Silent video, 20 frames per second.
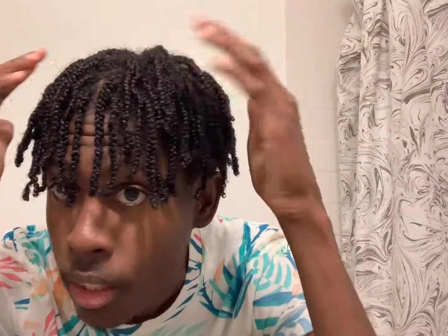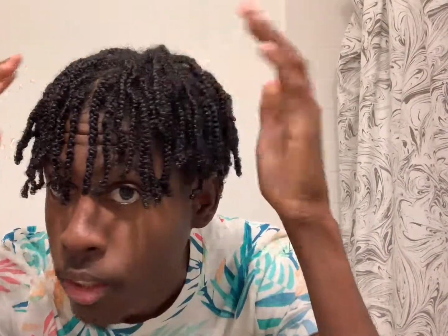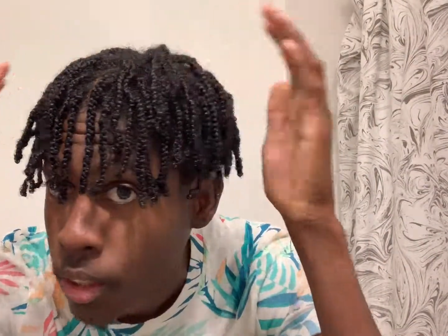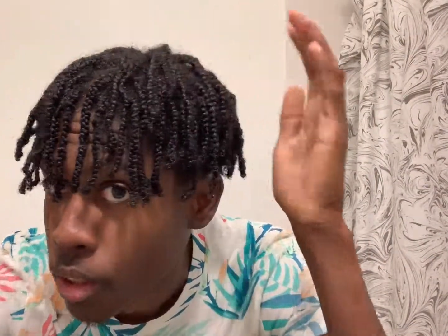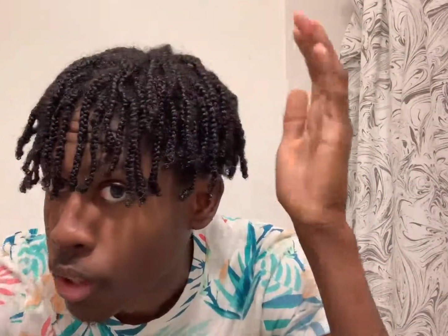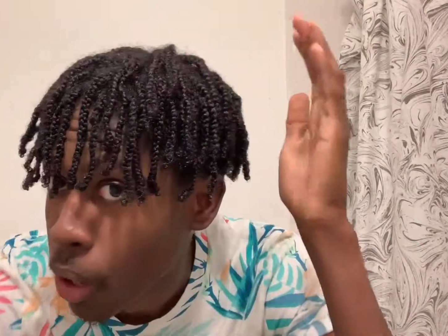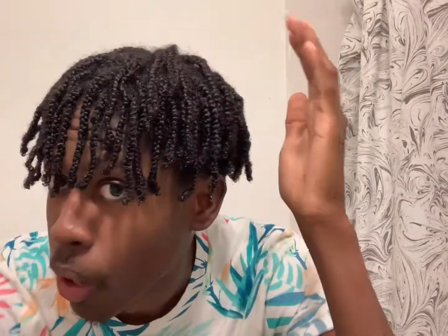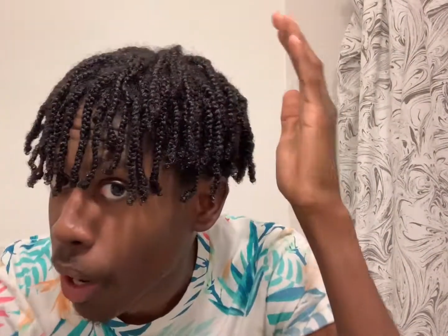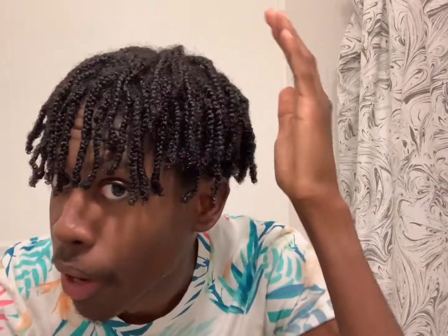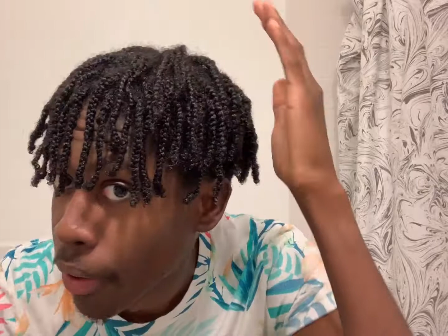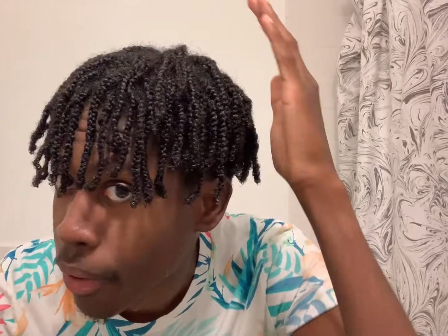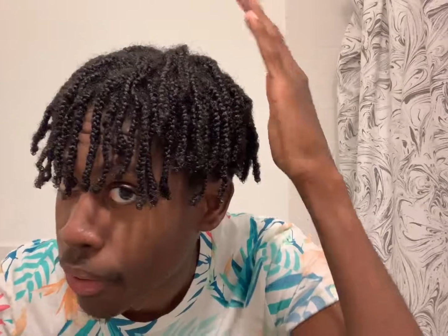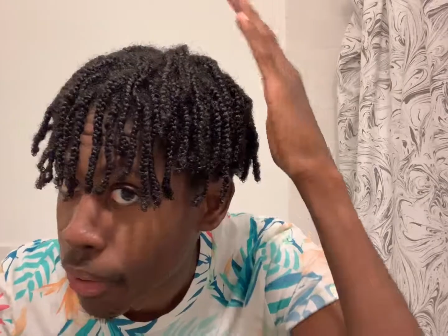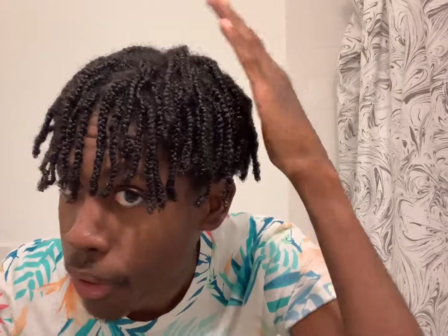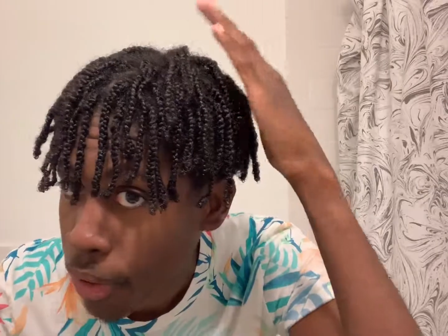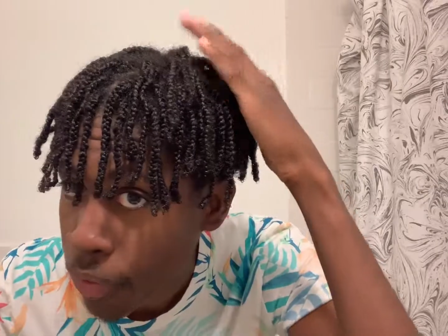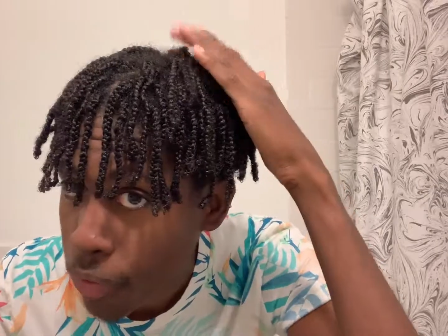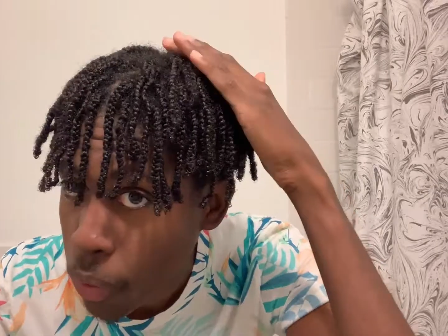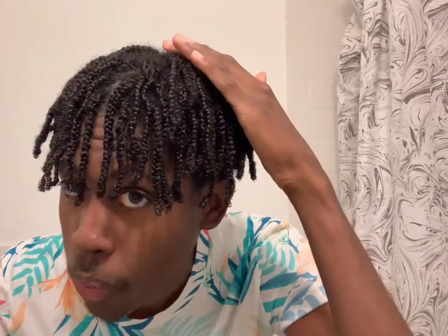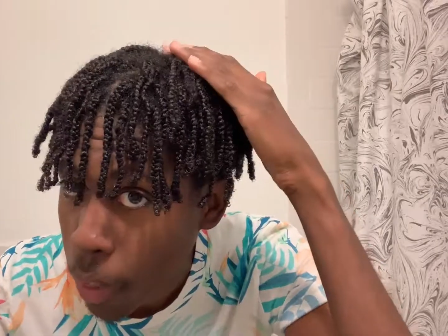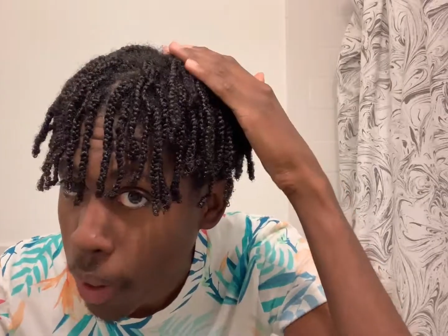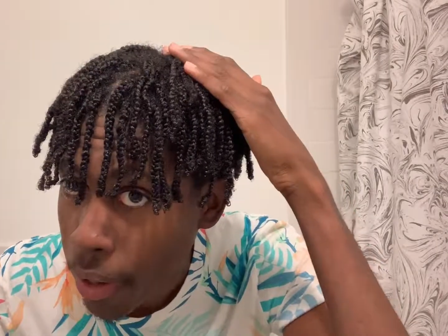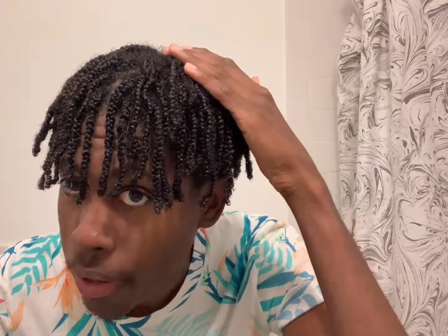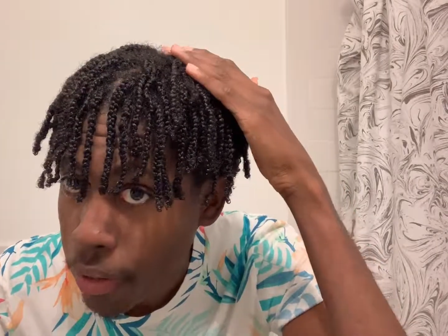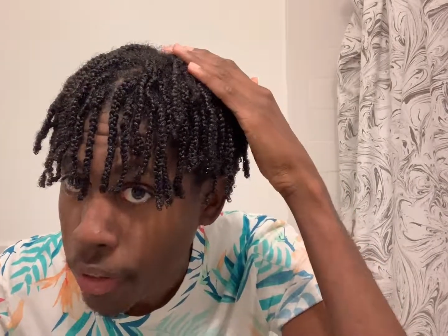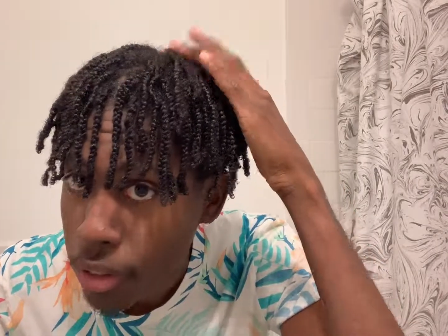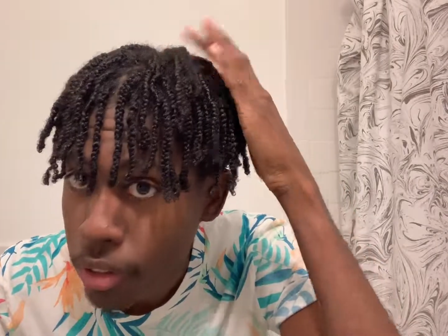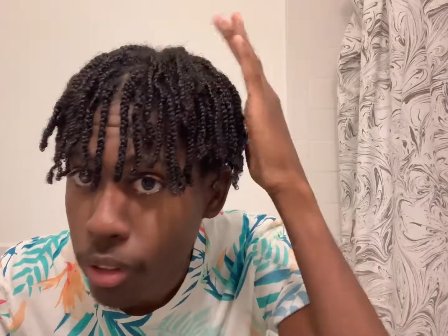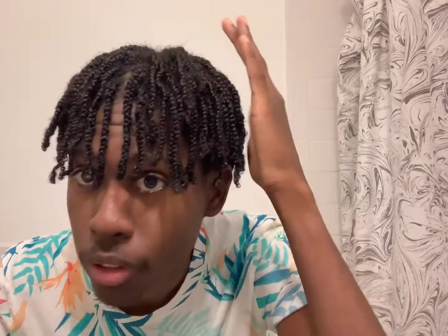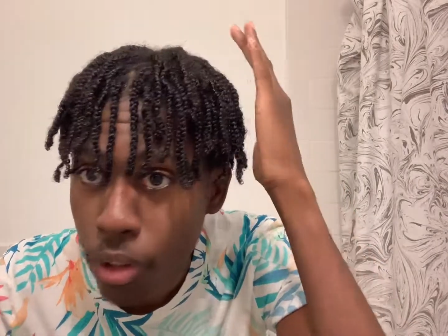So I don't know if you want, you
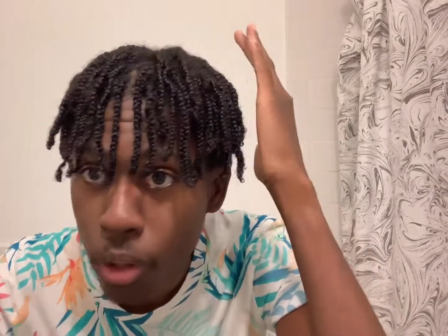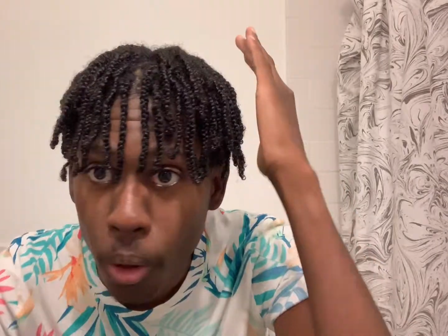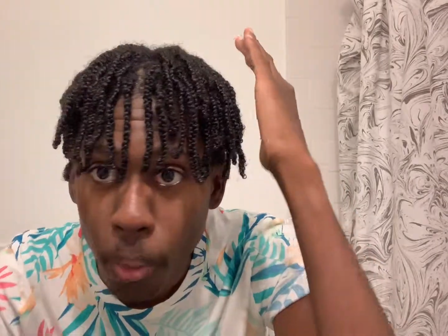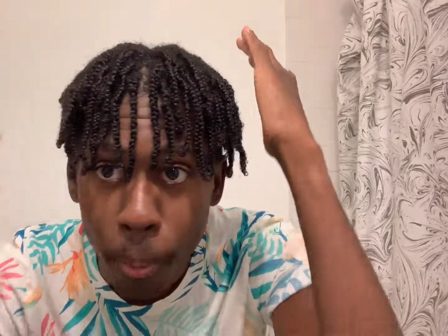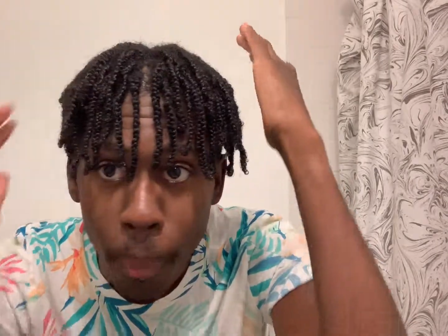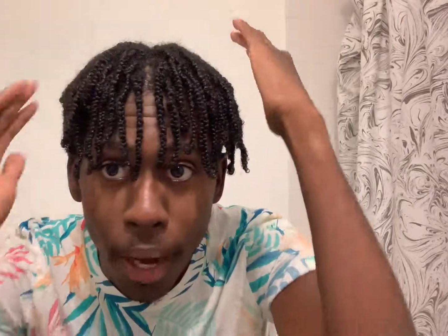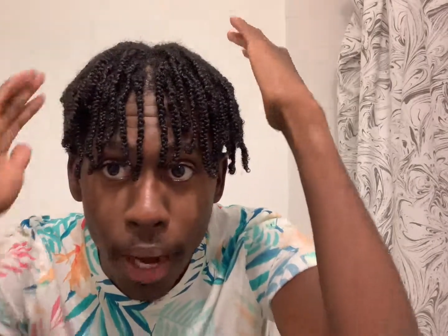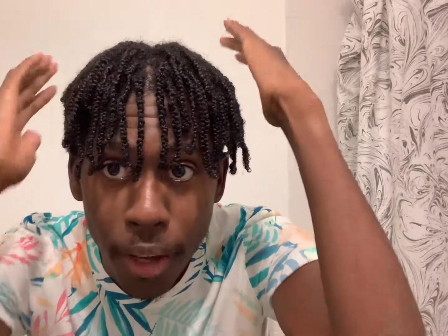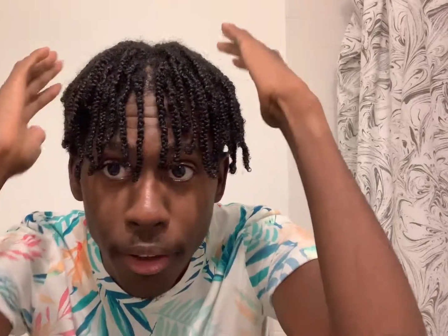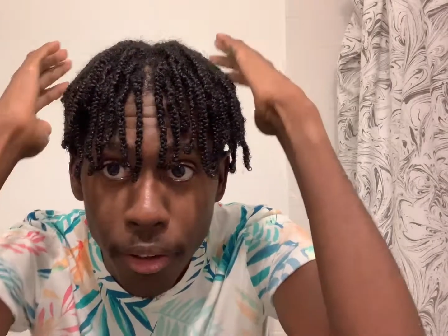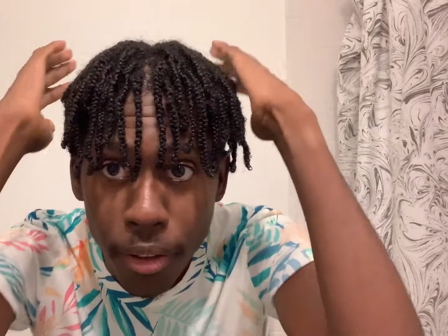can scroll back.